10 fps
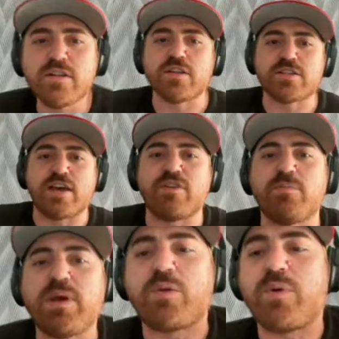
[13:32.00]
the 7
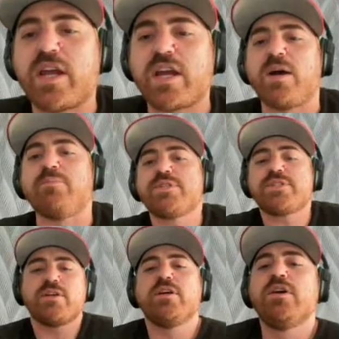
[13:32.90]
pick when it
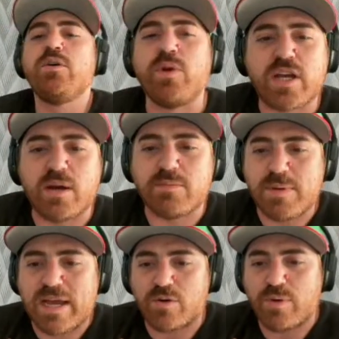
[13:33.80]
comes
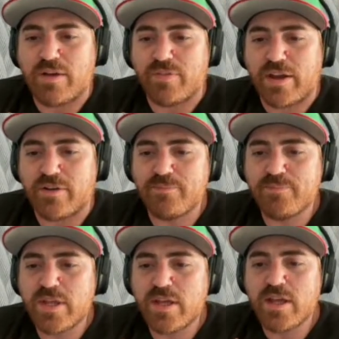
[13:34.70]
back around there.
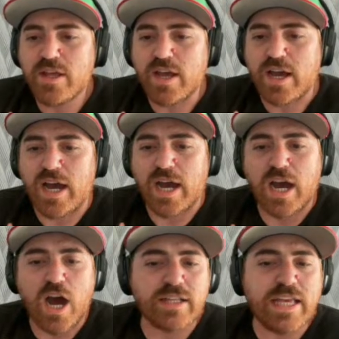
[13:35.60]

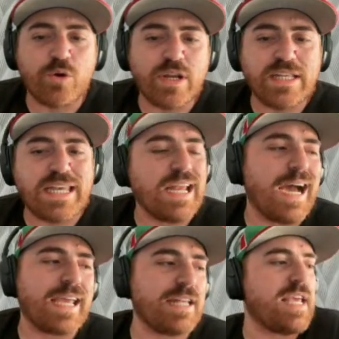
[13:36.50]
Ollie Gordon did
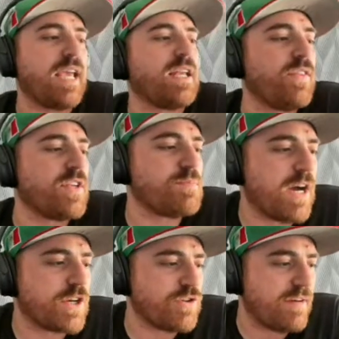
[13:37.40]
not get taken in this
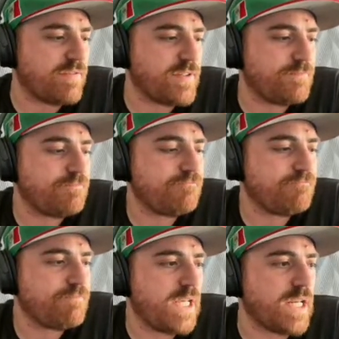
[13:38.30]
mock draft.
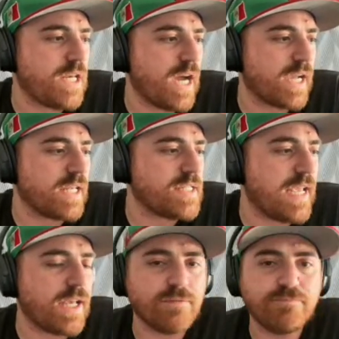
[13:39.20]
He did not get
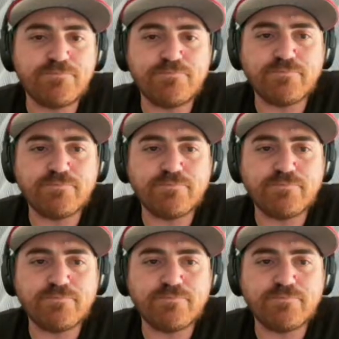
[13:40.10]
taken.